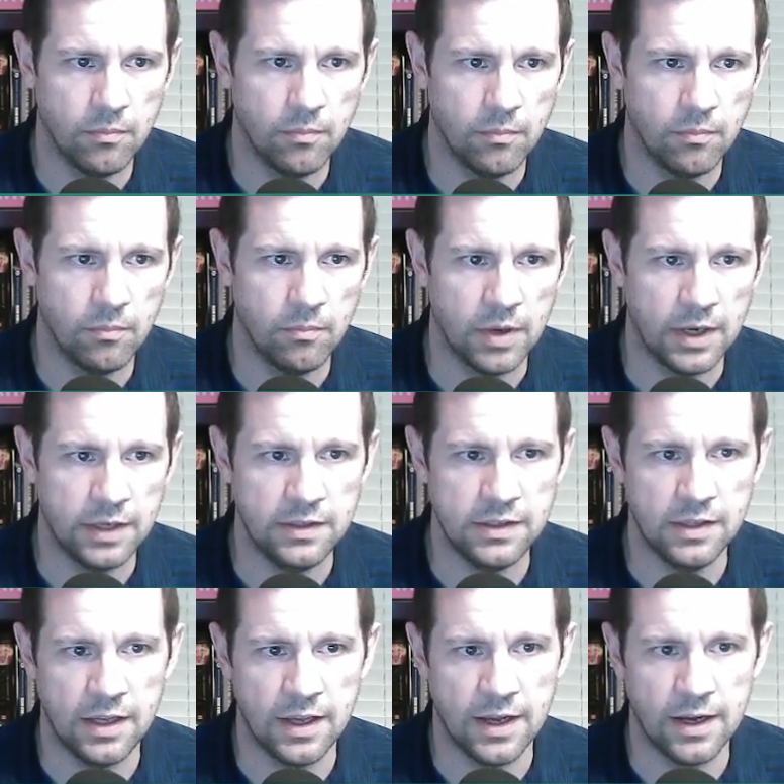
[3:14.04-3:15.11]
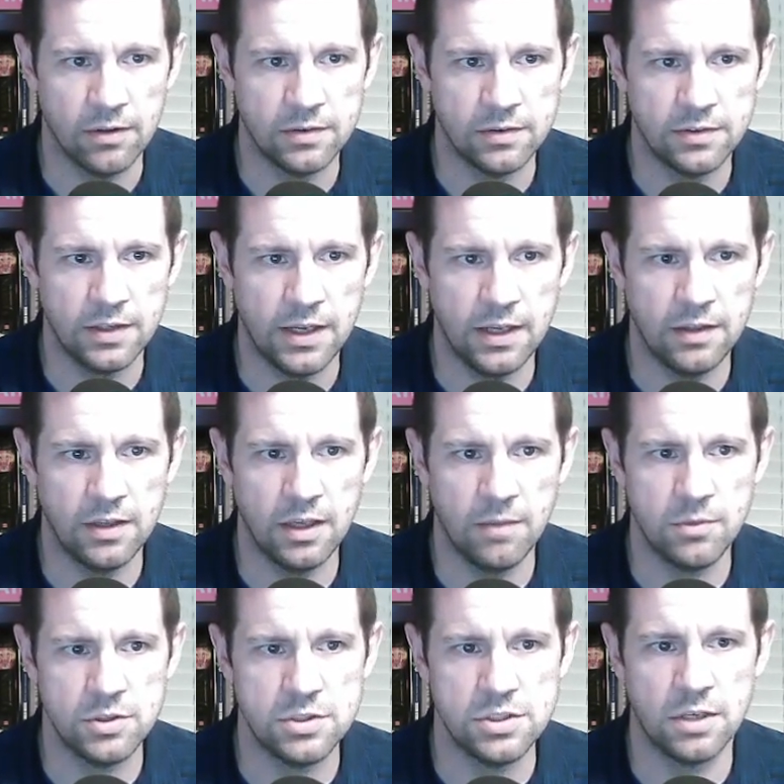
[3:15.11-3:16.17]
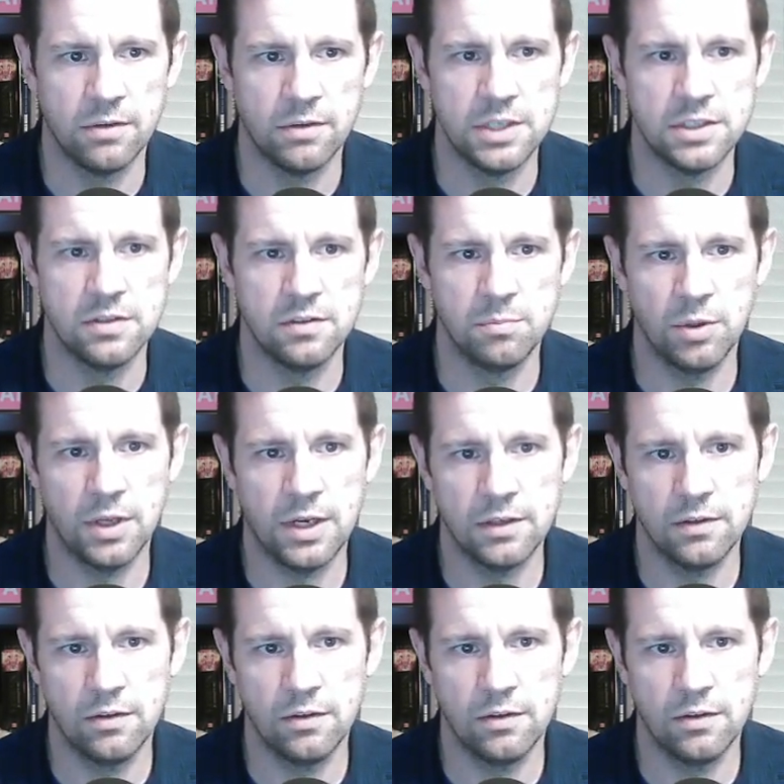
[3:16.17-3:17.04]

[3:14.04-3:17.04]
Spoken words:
my DA Alice said, hey, the image generation is blocked.